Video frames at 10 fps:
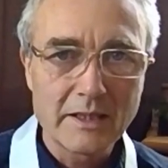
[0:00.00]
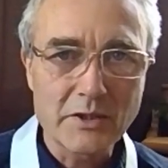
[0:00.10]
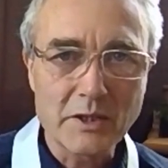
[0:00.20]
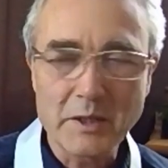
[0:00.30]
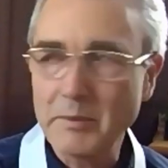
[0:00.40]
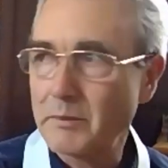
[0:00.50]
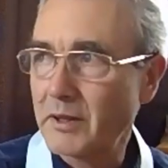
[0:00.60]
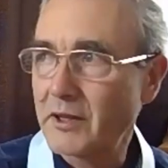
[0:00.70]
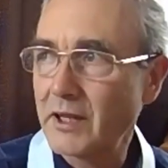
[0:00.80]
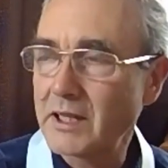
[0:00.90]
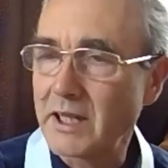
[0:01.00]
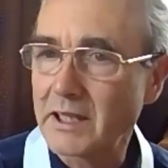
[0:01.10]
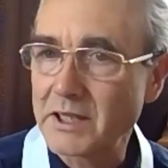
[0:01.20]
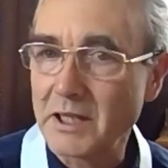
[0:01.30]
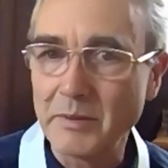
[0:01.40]
So it's a bit pathetic,
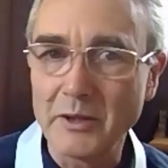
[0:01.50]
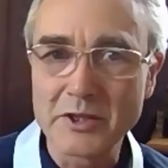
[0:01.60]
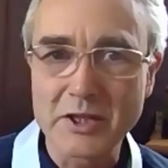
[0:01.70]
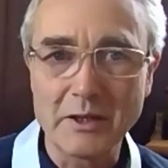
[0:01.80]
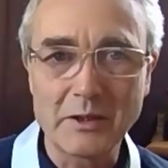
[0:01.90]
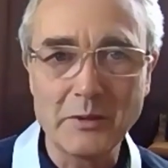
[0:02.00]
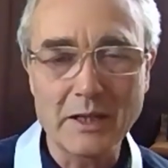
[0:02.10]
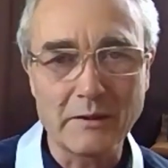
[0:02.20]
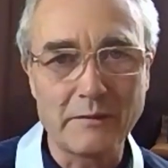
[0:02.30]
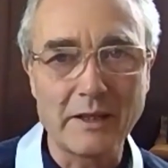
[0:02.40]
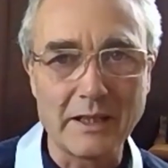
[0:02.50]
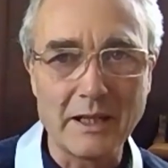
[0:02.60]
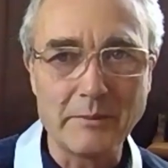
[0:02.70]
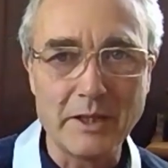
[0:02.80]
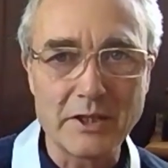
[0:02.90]
isn't it? But also quite a funny
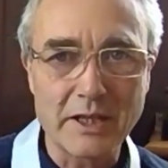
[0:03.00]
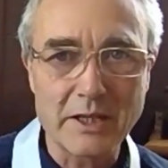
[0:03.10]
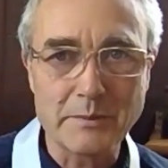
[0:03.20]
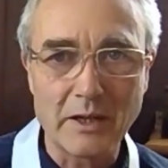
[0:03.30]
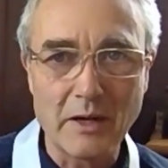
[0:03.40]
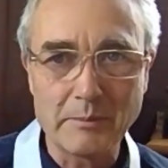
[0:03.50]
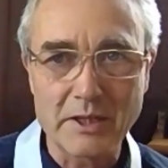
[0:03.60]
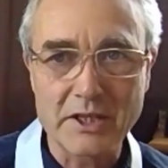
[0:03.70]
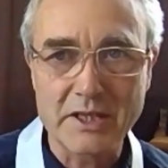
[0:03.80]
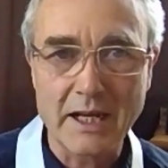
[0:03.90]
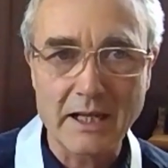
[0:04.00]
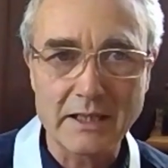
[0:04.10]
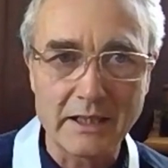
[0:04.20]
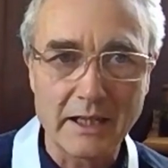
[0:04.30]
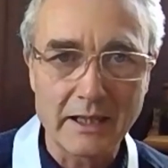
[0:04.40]
image. There's Milarepa
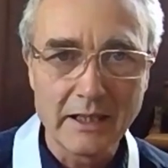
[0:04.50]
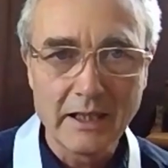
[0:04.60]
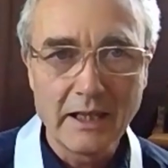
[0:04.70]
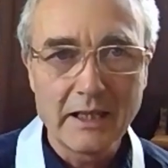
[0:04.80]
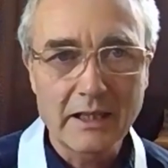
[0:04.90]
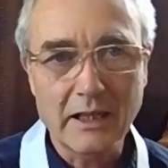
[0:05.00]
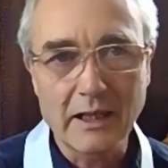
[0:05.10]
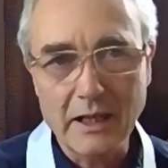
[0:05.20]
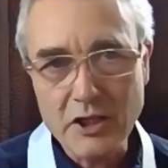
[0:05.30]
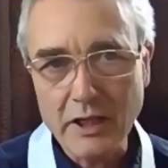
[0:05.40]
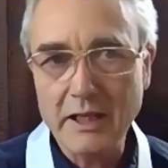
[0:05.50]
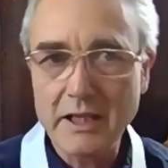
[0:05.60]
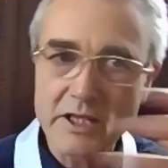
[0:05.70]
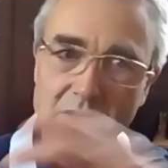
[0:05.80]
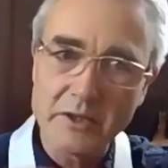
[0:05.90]
standing there, clutching
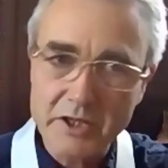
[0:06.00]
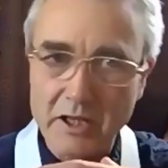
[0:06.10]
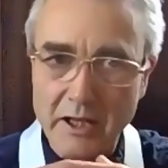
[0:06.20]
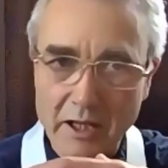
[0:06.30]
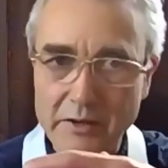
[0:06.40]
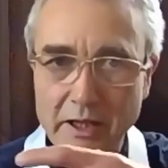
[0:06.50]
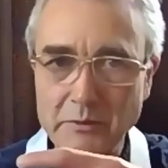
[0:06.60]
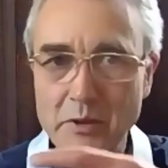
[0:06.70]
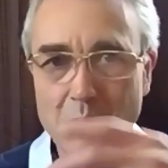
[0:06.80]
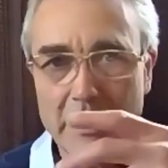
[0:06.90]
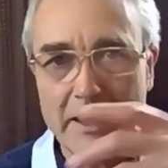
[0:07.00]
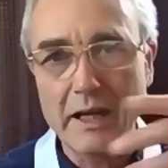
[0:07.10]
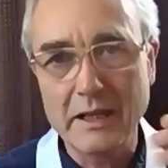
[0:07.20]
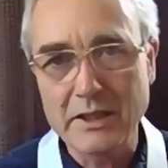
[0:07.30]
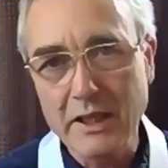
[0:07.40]
his loose clothing with one
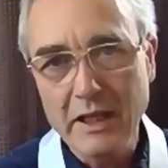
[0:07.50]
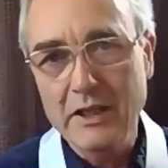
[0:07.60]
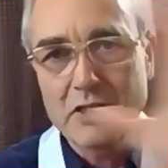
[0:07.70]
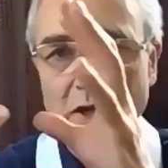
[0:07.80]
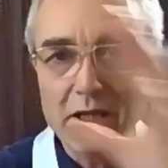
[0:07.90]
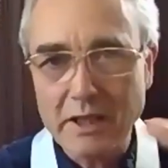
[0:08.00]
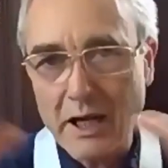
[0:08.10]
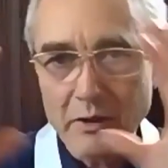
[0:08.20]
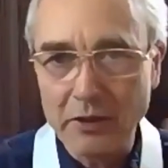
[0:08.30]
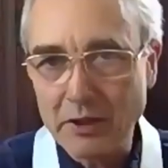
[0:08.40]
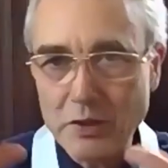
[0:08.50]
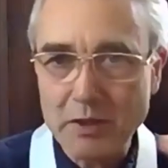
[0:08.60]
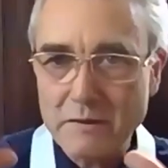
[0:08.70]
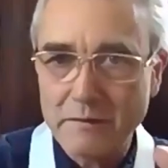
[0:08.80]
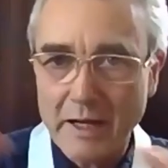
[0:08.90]
hand, trying to hold on to
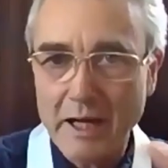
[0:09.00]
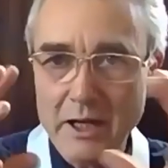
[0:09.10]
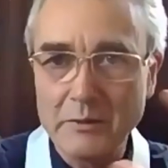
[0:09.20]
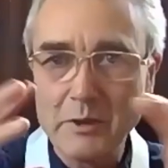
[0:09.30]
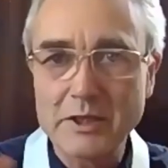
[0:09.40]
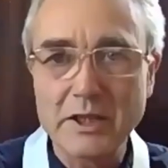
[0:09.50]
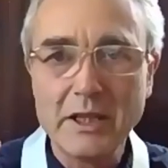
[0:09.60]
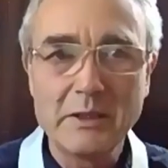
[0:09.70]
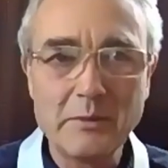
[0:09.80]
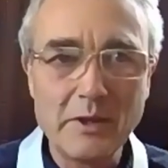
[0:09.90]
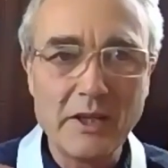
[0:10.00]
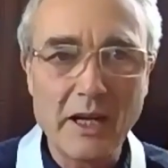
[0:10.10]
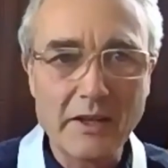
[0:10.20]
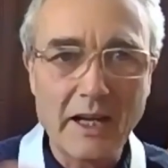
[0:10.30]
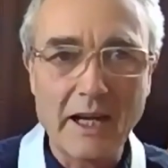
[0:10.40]
his firewood with the
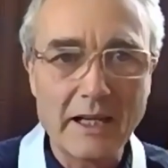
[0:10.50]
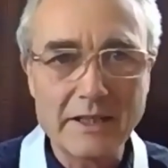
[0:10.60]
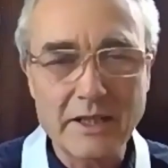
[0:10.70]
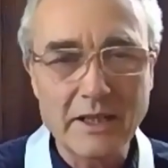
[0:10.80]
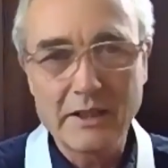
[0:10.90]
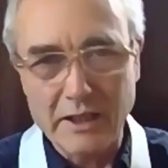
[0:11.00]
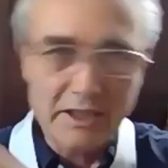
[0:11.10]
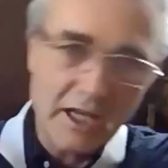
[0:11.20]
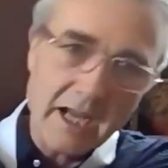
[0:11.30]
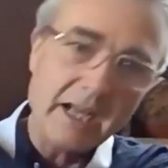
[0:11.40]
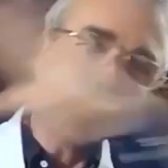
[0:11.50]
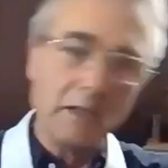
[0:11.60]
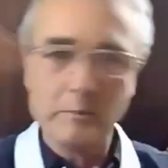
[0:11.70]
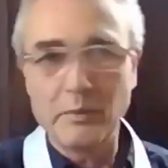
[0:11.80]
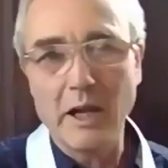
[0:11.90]
other hand, the
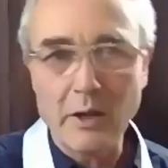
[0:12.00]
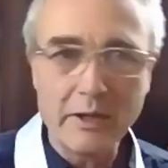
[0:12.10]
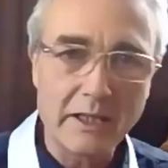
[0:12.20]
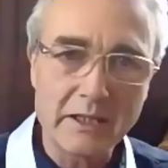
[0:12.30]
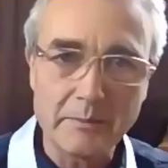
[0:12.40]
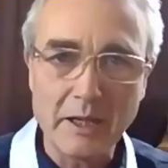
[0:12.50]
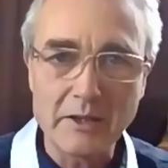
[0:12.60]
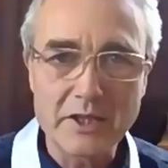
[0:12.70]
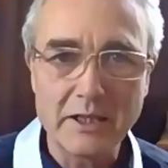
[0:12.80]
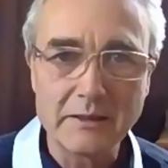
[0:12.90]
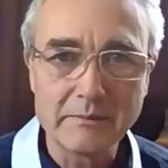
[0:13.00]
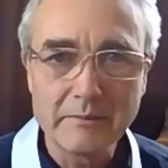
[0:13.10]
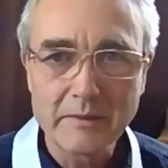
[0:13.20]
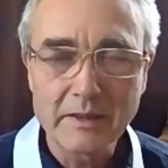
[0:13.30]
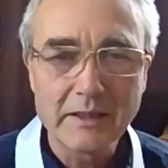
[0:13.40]
gale blowing in the mountain.
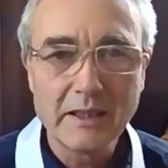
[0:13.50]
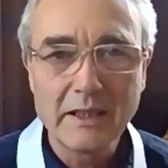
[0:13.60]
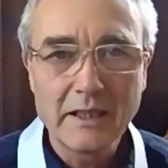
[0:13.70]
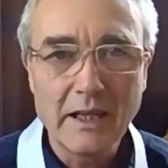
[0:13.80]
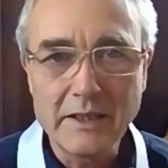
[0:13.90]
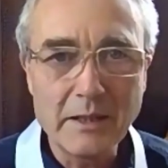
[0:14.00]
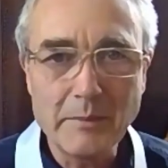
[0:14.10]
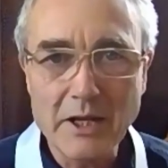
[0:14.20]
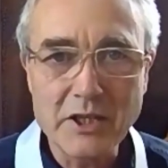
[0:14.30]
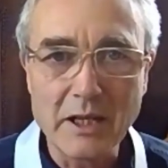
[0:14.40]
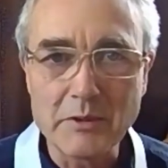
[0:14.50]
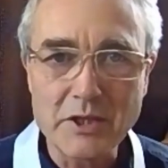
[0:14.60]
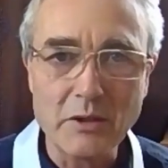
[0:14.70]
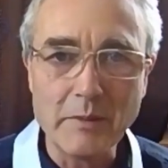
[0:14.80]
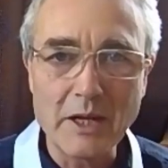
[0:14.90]
And then imagine that was
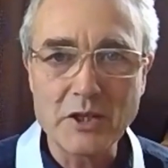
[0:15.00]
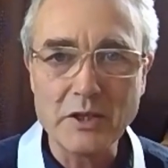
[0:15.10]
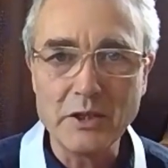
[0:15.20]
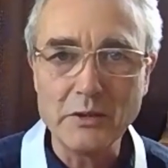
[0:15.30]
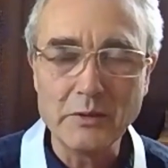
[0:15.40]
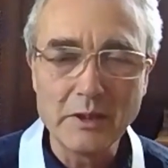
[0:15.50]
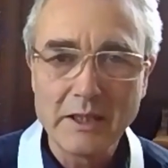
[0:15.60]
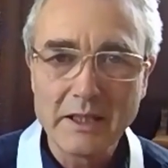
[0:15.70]
you. Imagine you